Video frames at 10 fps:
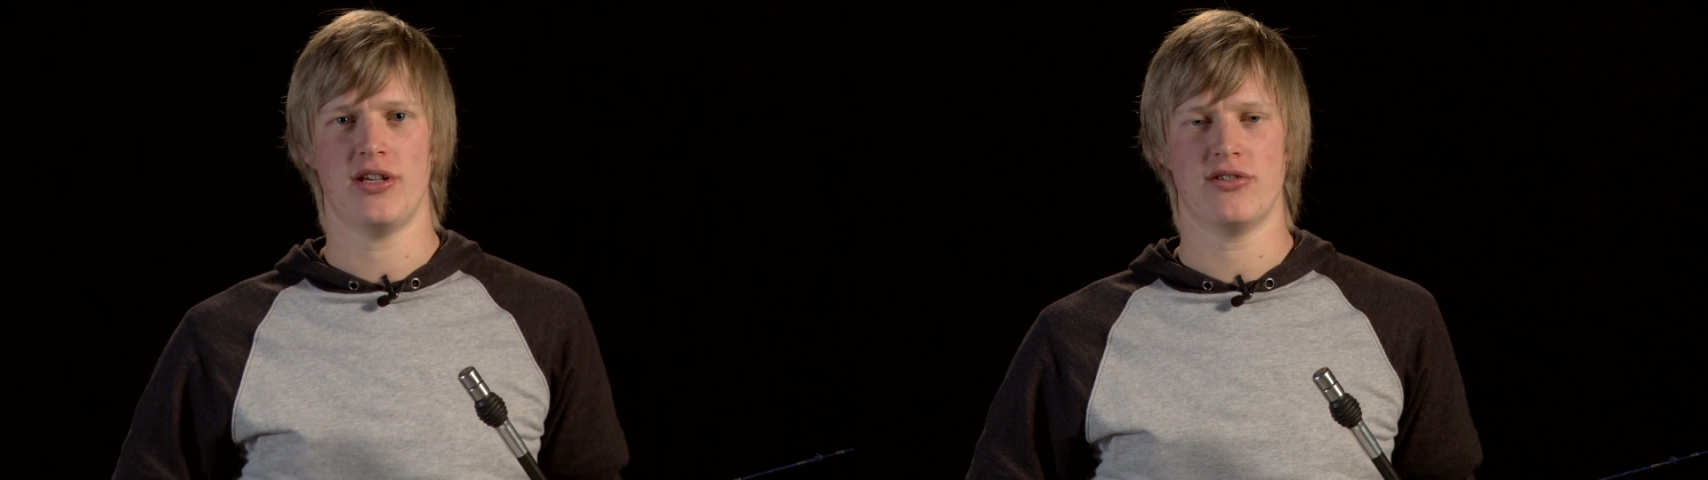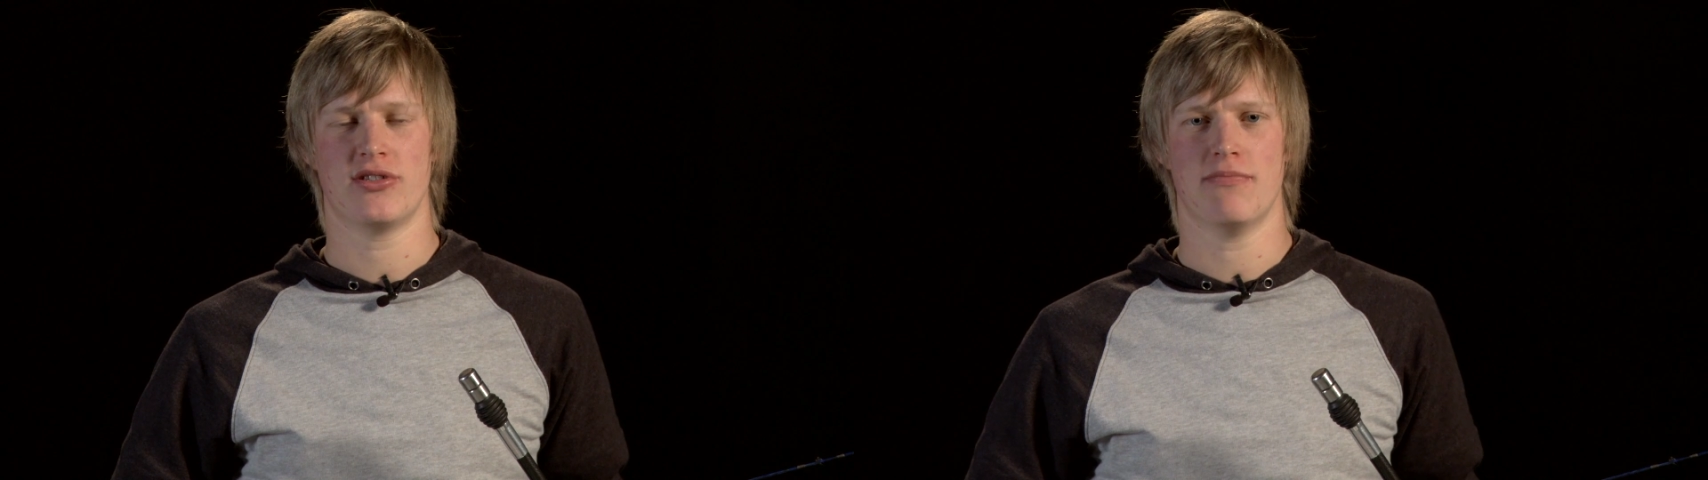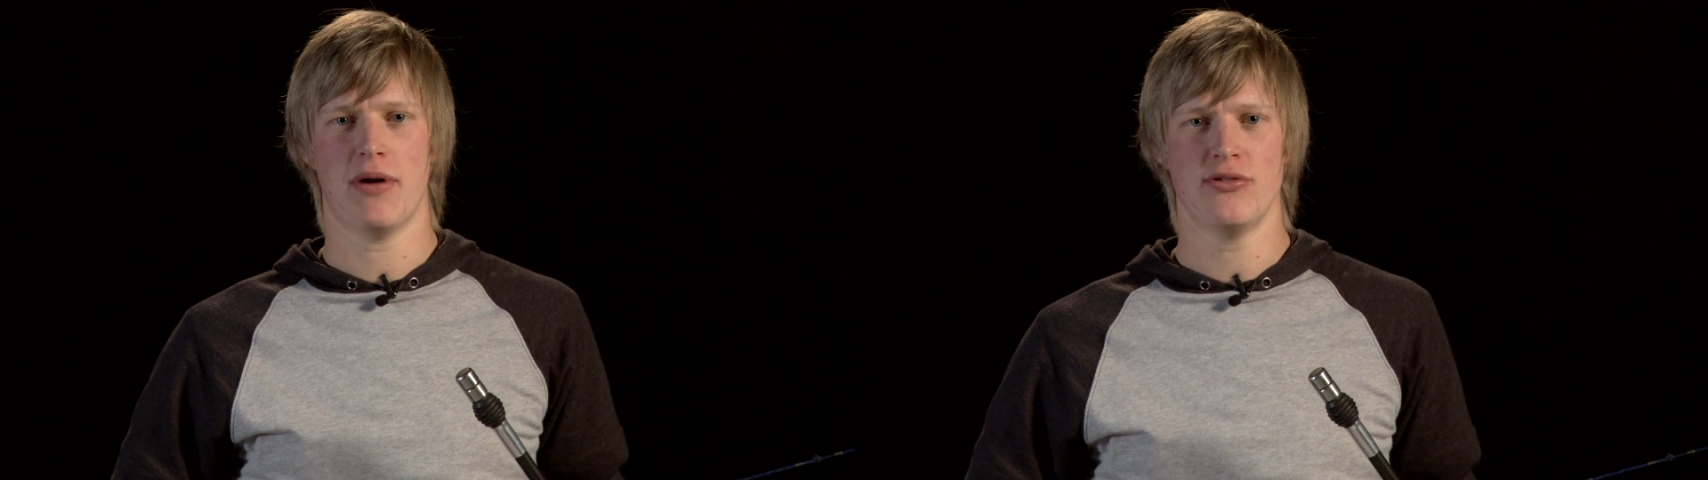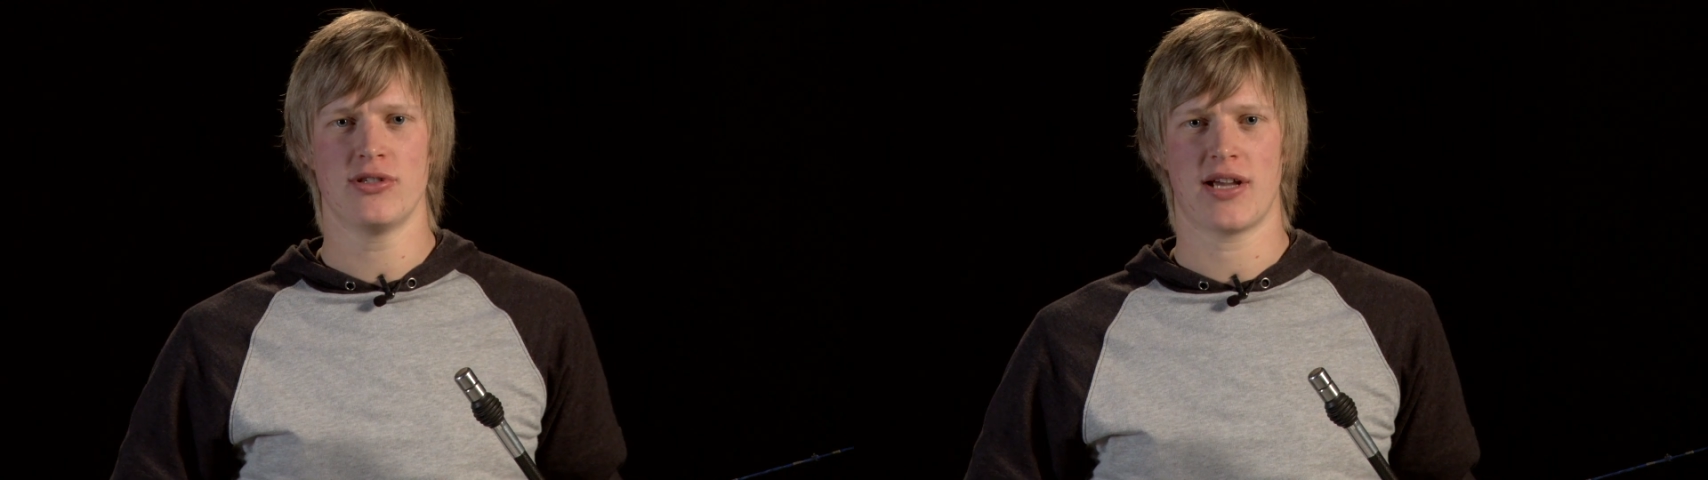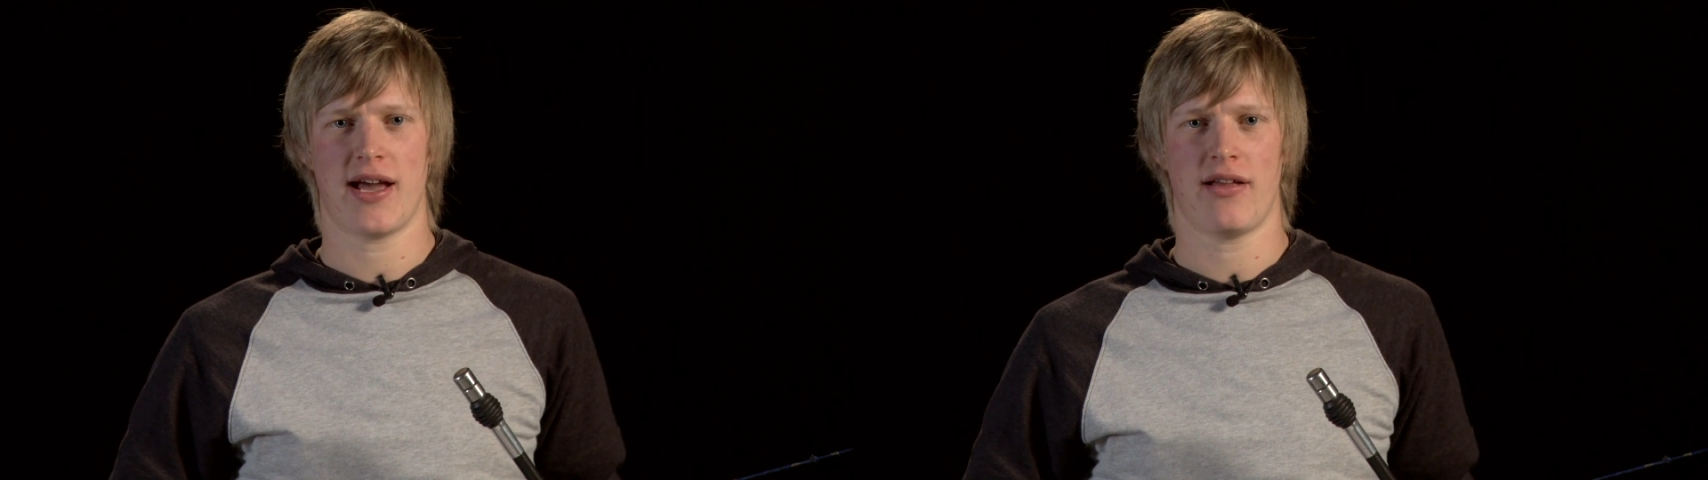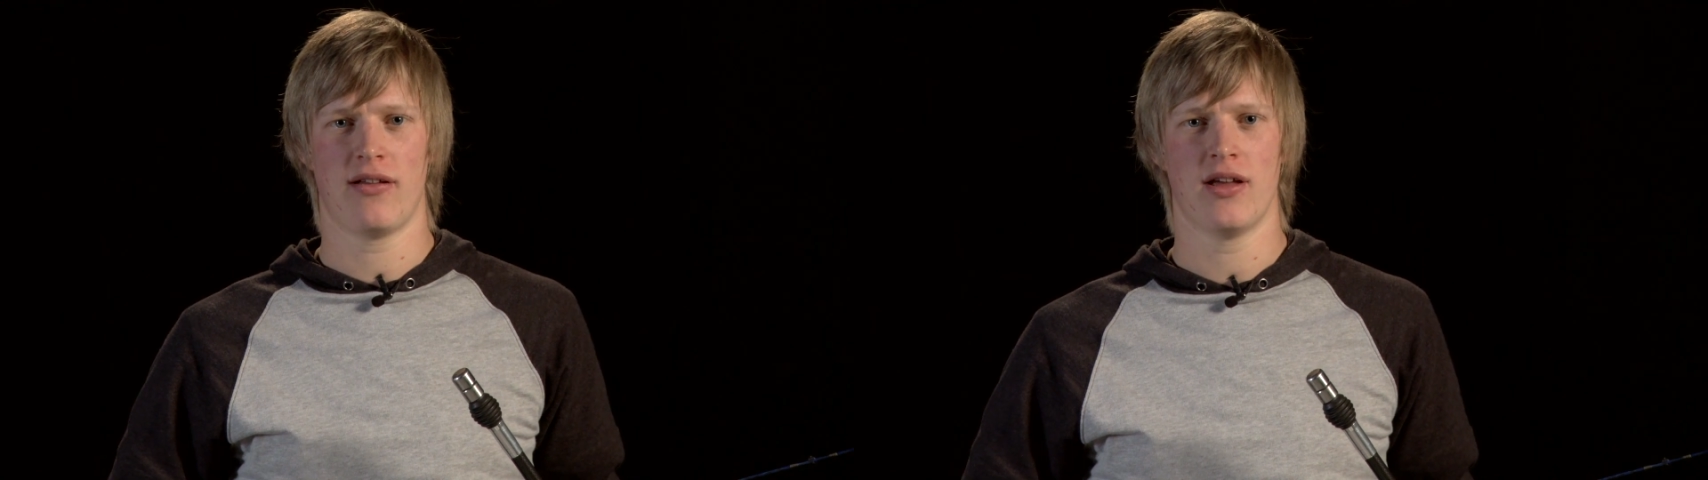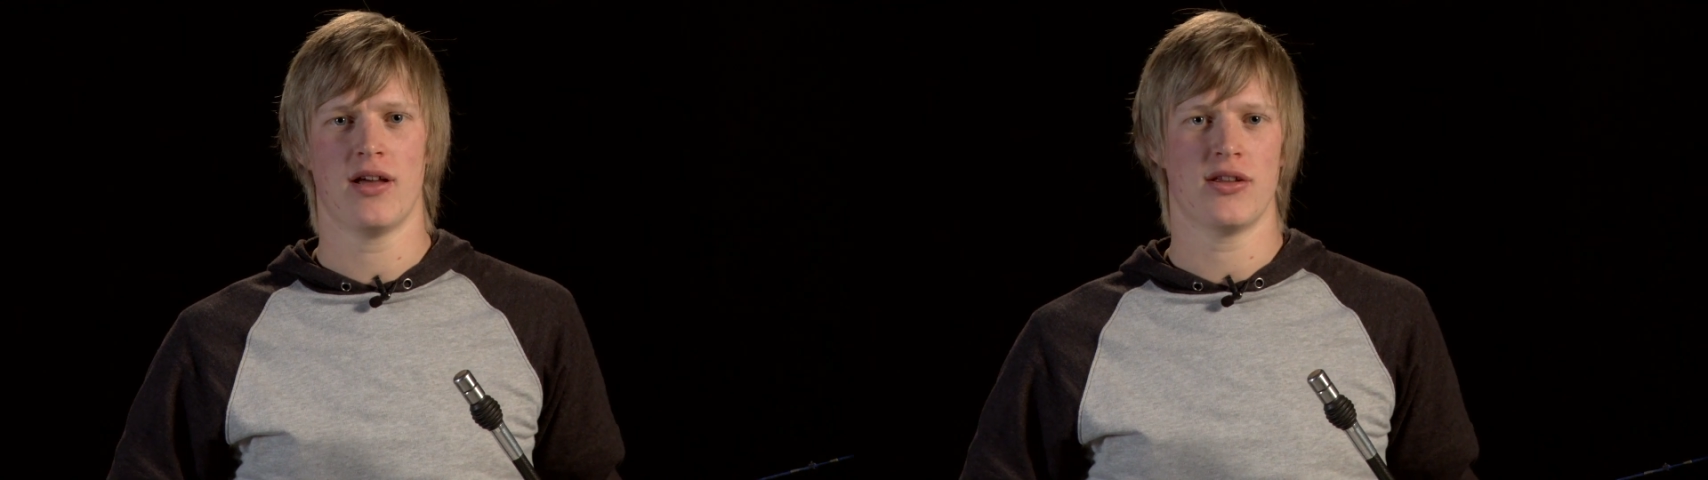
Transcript: use the bow scale